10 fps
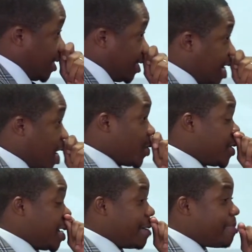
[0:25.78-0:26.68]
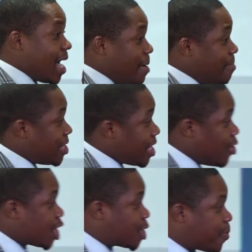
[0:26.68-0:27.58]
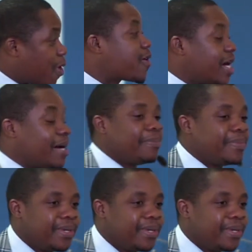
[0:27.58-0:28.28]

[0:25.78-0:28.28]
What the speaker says: Tell your neighbor, I'm in the Lord's program.